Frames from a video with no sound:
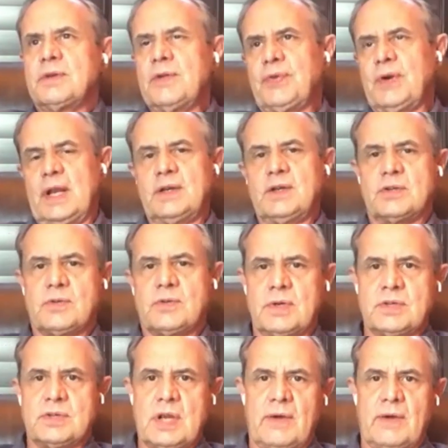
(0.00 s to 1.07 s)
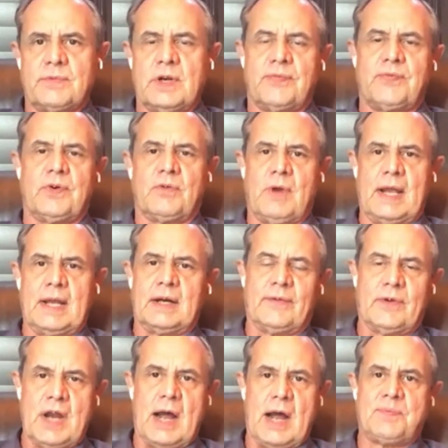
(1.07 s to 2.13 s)
different industries have different rate of
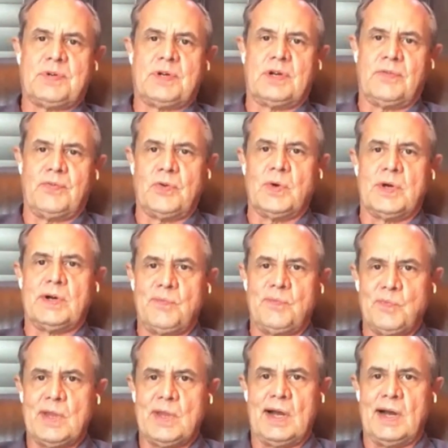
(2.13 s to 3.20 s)
adoption, if you will.